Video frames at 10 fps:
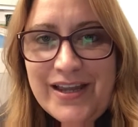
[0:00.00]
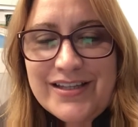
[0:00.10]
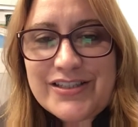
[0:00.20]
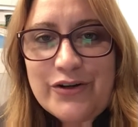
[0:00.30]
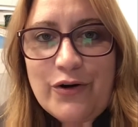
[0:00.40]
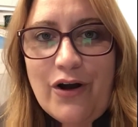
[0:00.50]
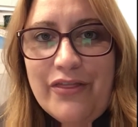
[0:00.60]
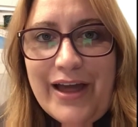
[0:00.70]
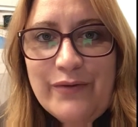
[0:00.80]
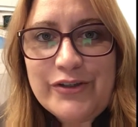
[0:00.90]
So on
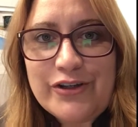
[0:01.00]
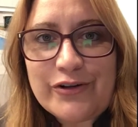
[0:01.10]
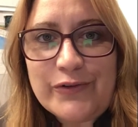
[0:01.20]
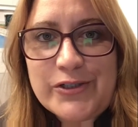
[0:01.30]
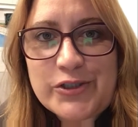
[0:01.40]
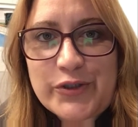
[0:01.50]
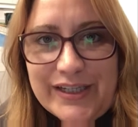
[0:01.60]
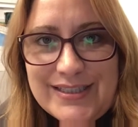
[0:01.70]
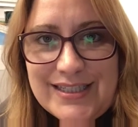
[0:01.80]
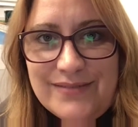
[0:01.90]
that one, you're going to
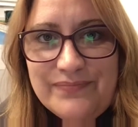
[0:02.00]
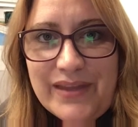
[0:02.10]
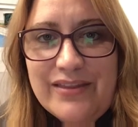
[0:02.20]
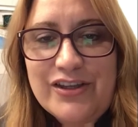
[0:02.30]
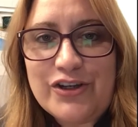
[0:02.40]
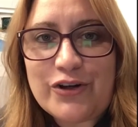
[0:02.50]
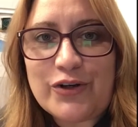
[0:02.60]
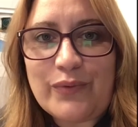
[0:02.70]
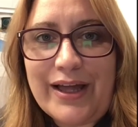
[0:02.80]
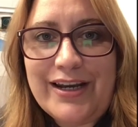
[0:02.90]
trace it, and then you're going
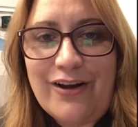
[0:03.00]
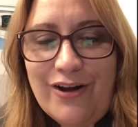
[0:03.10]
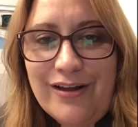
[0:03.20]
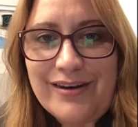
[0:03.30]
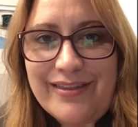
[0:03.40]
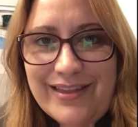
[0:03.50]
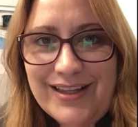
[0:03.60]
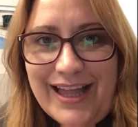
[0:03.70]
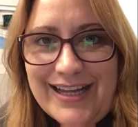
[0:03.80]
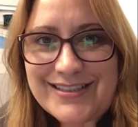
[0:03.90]
to write it on the
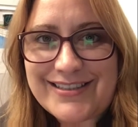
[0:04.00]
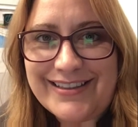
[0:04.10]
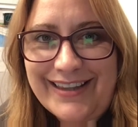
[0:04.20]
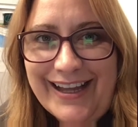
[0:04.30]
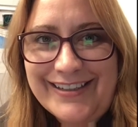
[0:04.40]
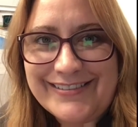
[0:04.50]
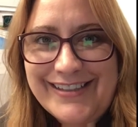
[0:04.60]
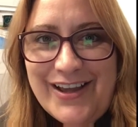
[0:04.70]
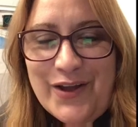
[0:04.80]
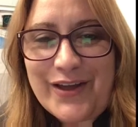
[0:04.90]
last line.
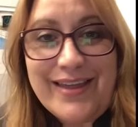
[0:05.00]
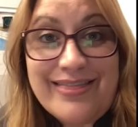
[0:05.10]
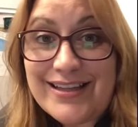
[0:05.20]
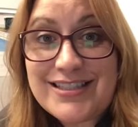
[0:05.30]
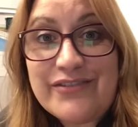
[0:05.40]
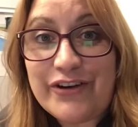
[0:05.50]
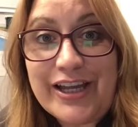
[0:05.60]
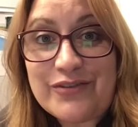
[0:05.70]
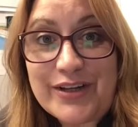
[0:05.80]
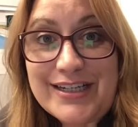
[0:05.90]
Okay, that's it for
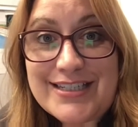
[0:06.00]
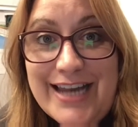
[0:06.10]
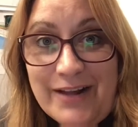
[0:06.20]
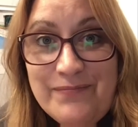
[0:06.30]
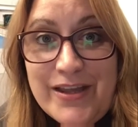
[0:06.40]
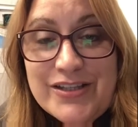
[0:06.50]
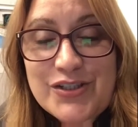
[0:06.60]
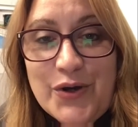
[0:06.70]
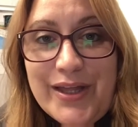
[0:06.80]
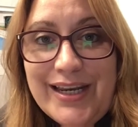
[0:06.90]
handwriting today. So
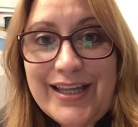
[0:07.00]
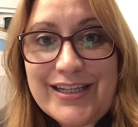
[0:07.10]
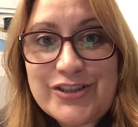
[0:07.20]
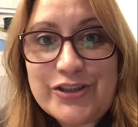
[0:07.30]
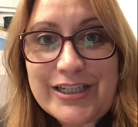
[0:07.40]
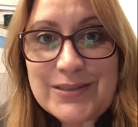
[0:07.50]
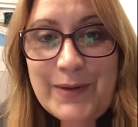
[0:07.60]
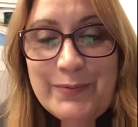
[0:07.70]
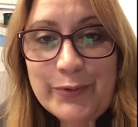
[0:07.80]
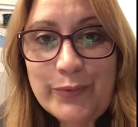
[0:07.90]
go ahead and get out your next
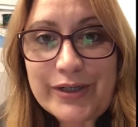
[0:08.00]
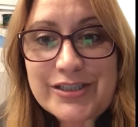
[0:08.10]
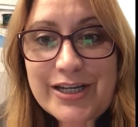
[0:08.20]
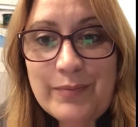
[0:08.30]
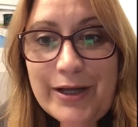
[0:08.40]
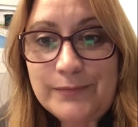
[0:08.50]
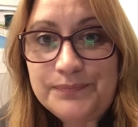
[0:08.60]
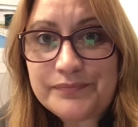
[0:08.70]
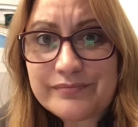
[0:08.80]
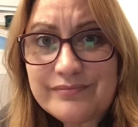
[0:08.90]
paper. We're going to talk about
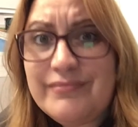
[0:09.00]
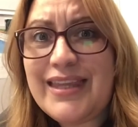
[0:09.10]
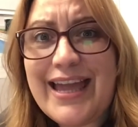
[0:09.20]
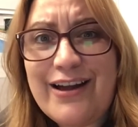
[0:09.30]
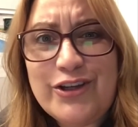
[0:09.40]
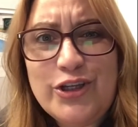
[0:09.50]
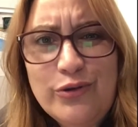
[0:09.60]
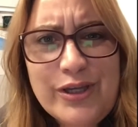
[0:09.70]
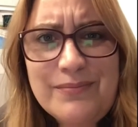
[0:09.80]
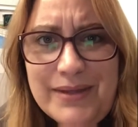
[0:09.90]
how you
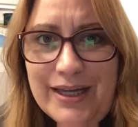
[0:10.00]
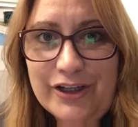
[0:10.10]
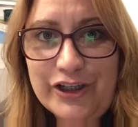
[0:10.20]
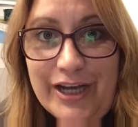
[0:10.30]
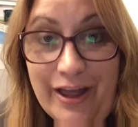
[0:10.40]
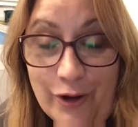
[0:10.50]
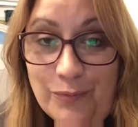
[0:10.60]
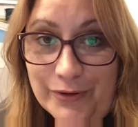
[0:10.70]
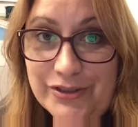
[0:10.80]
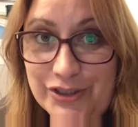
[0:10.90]
can be a good
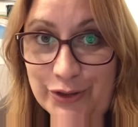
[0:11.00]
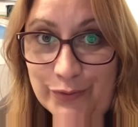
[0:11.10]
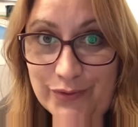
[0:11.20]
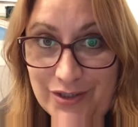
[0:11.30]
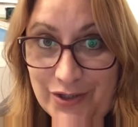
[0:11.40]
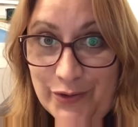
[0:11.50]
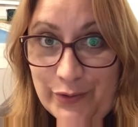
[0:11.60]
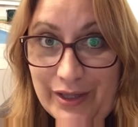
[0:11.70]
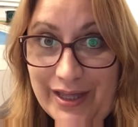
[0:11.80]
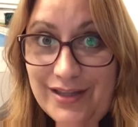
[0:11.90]
helper too.
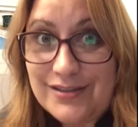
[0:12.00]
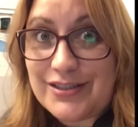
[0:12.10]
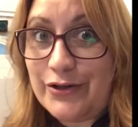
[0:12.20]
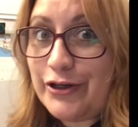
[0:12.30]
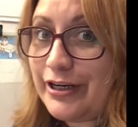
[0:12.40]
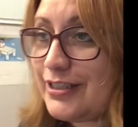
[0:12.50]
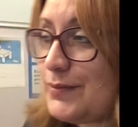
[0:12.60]
Okay, so your next